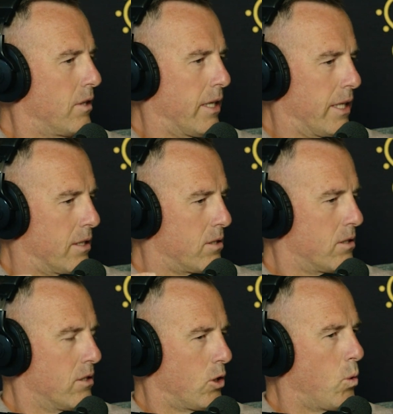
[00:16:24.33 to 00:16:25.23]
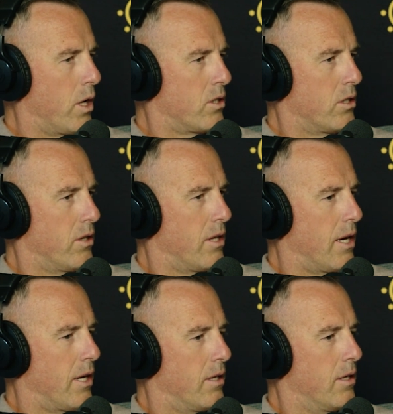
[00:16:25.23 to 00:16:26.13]
I guess the question
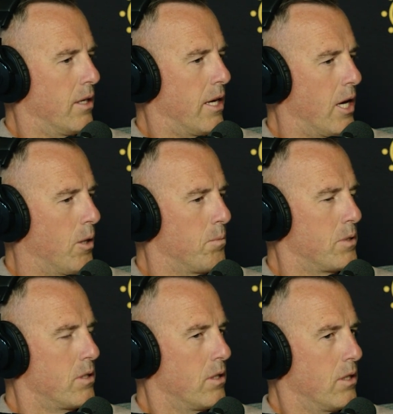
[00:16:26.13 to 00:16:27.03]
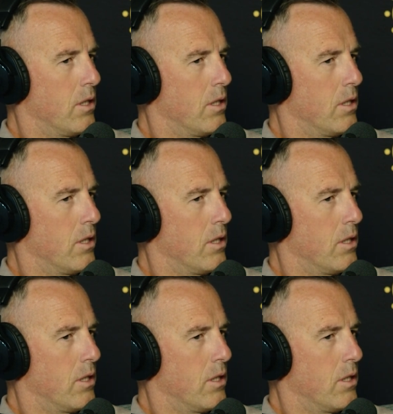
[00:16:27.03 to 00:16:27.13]
that helps